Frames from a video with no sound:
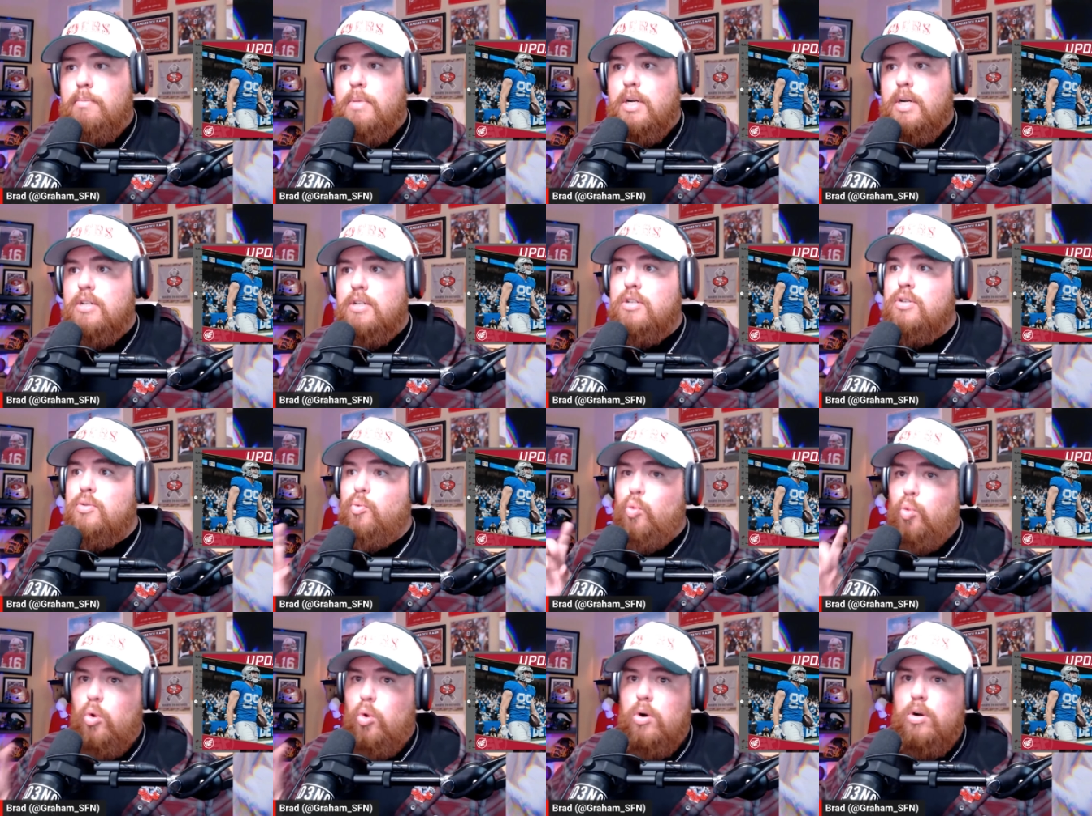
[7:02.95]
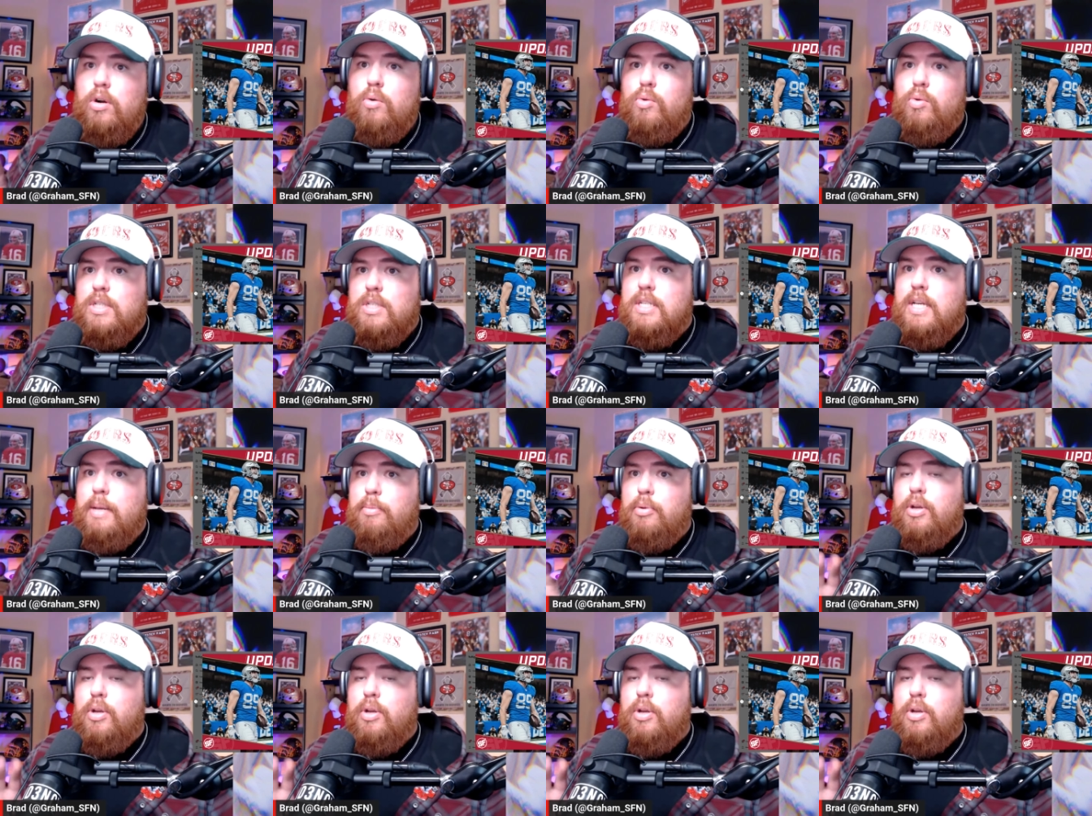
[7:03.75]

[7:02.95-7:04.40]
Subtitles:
much. Warner was able to